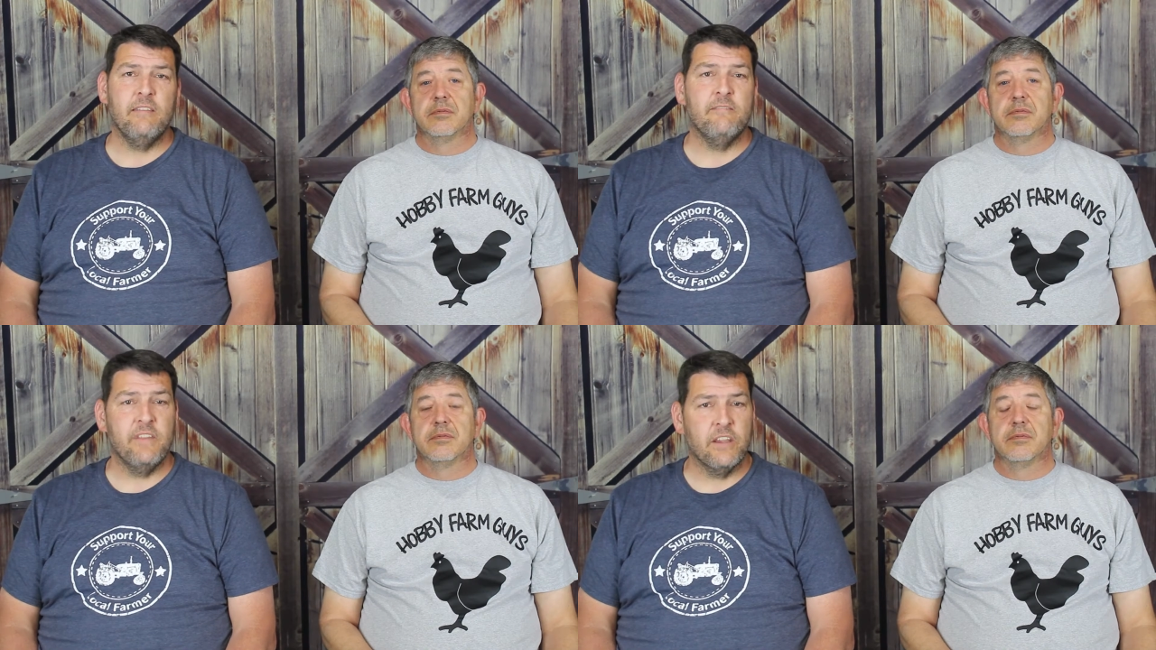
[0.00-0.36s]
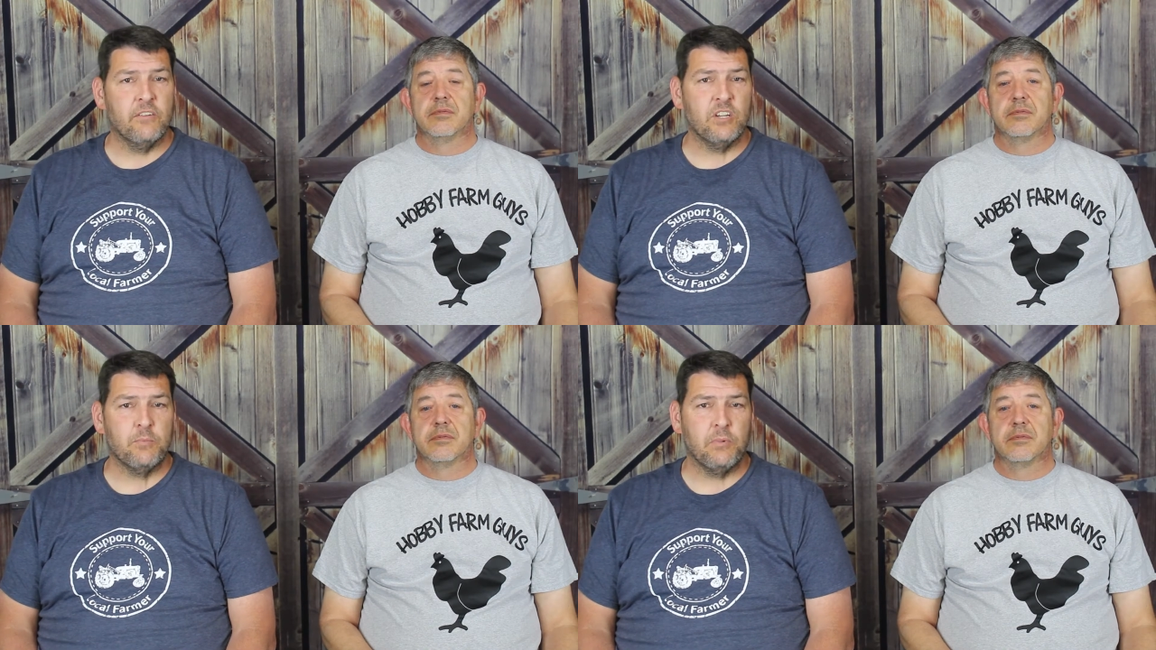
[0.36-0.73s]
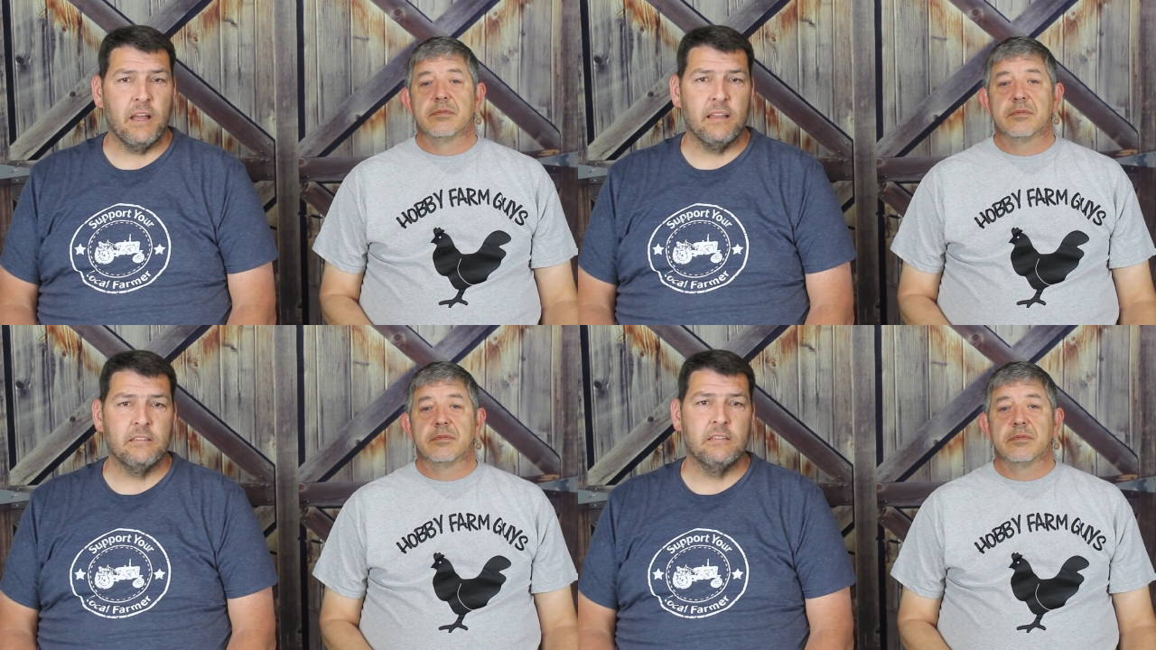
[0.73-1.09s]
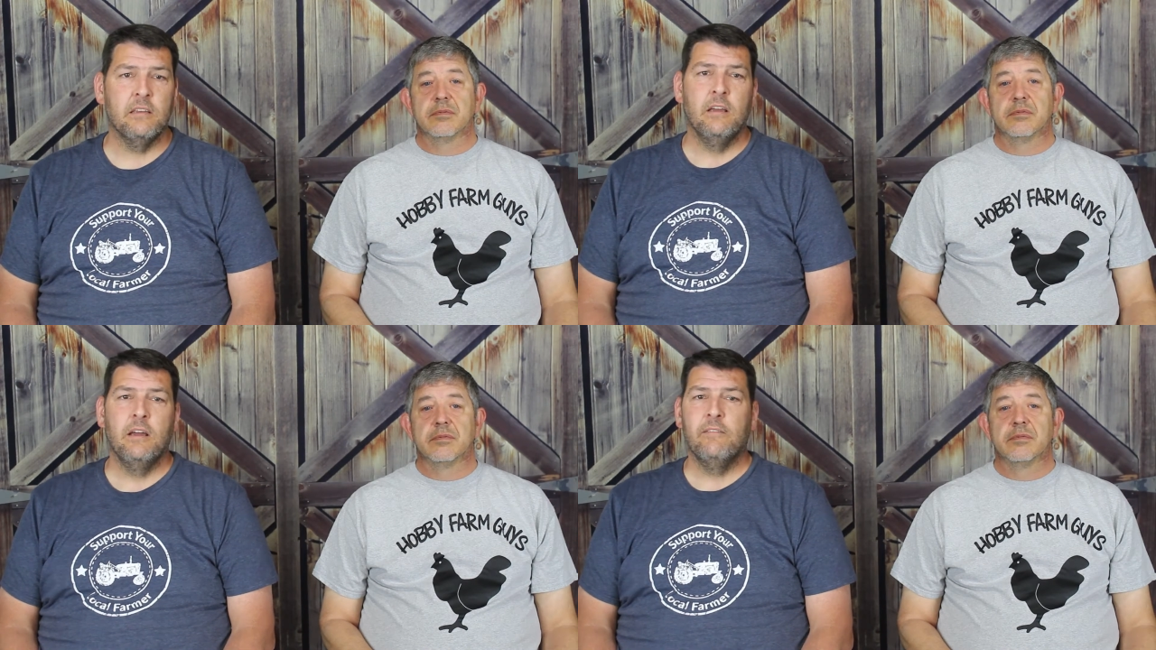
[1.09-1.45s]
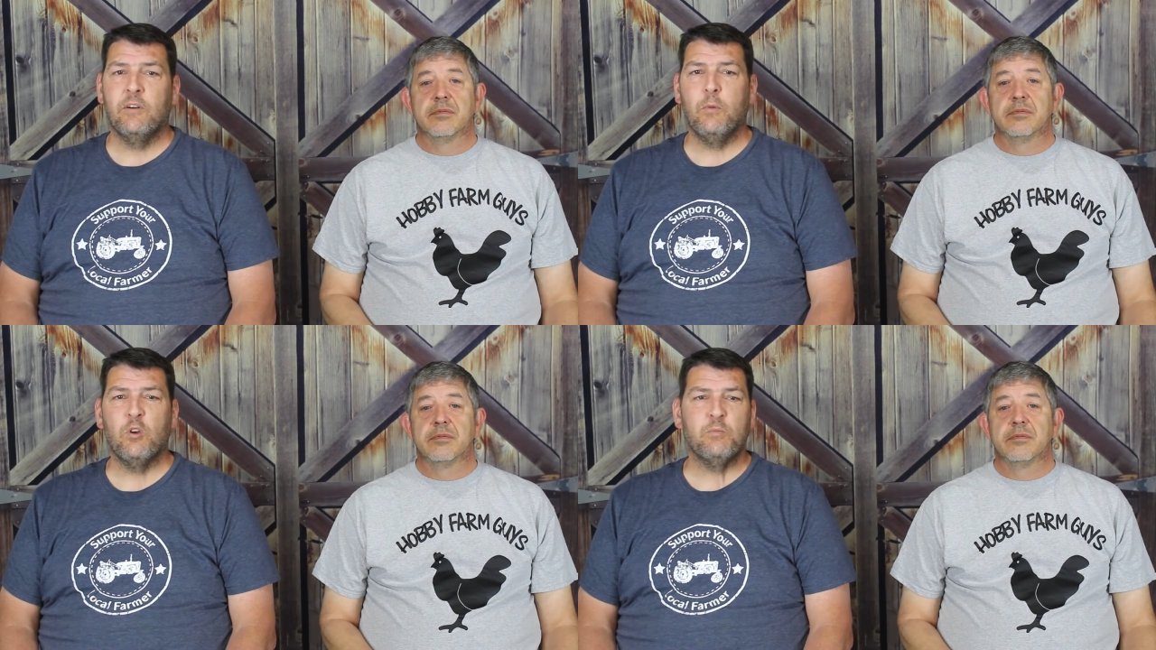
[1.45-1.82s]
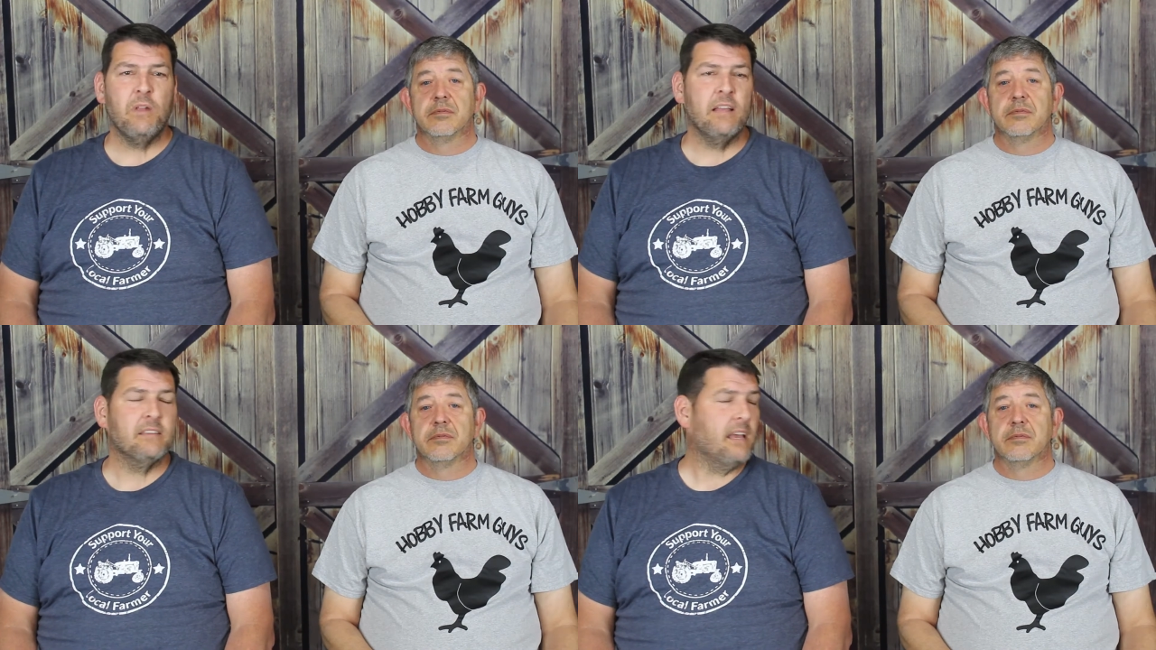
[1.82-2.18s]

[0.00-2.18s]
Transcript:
Speaker 1: vigorous plants. For most plants,